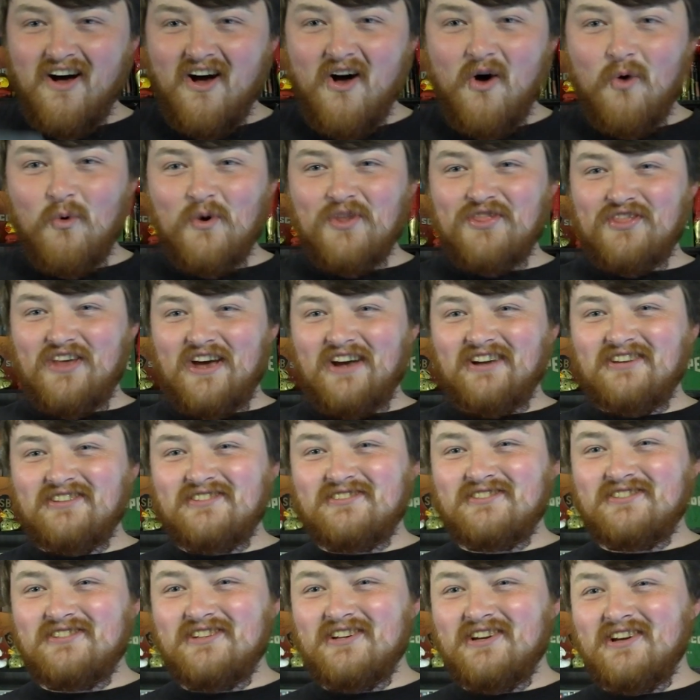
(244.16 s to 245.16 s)
with
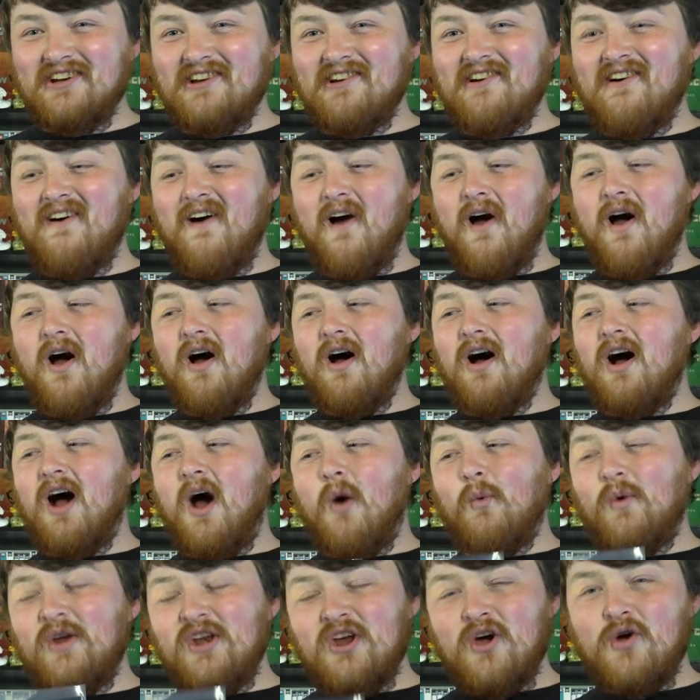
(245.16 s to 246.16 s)
this,
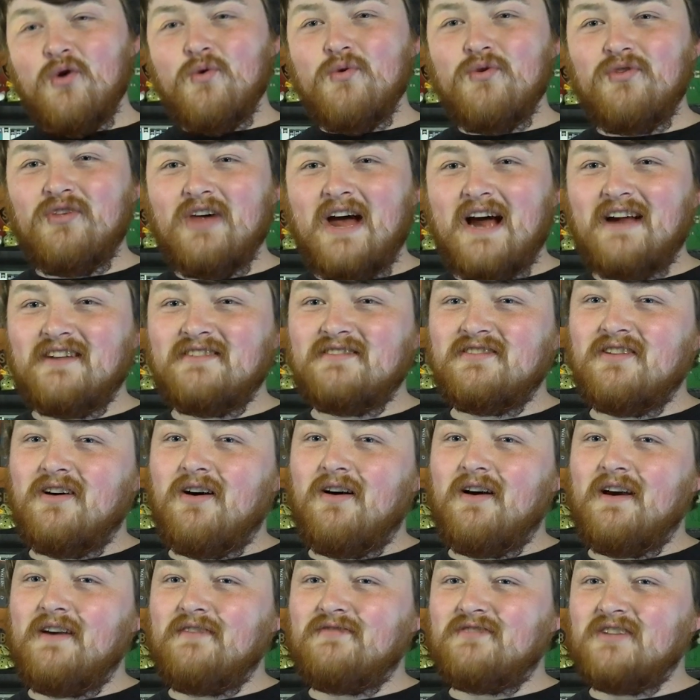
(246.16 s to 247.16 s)
we know that
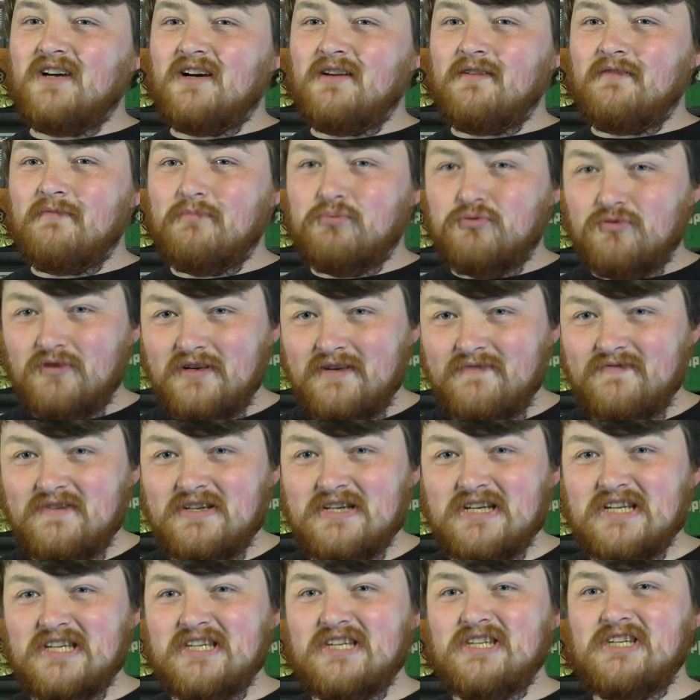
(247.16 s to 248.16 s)
I've done
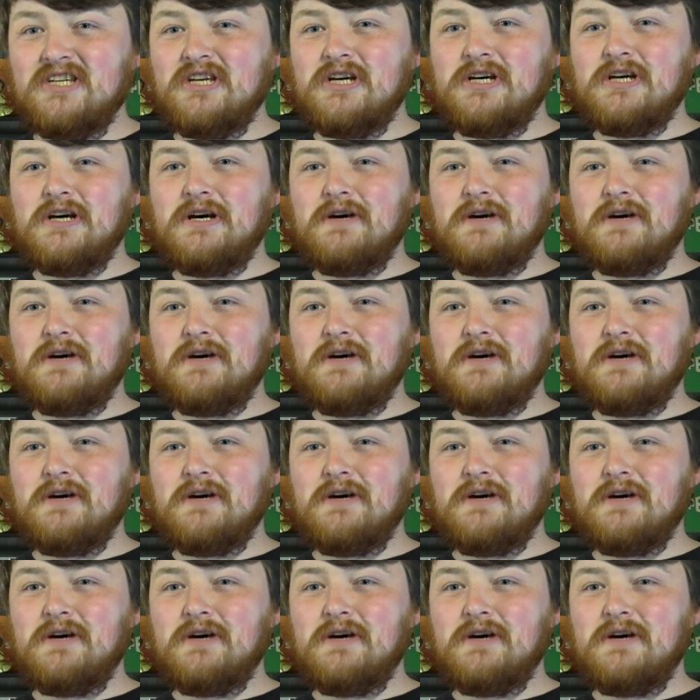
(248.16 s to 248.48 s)
previous